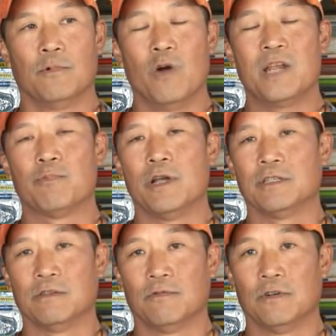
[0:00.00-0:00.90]
wedding
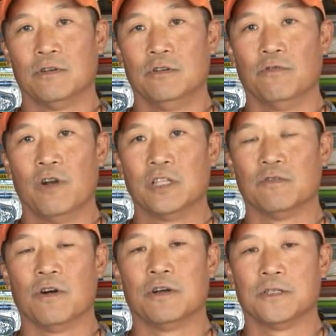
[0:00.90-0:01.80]
present for two friends
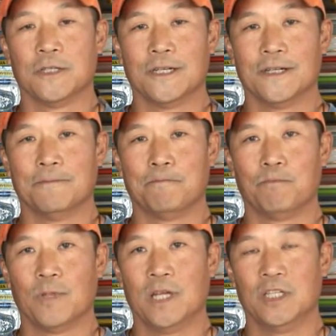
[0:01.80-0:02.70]
of ours.
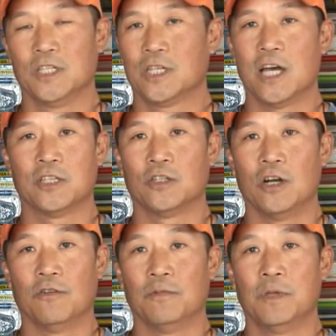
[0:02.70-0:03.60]
And it just kind of
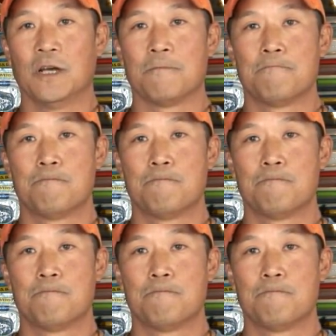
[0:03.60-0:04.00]
started from there.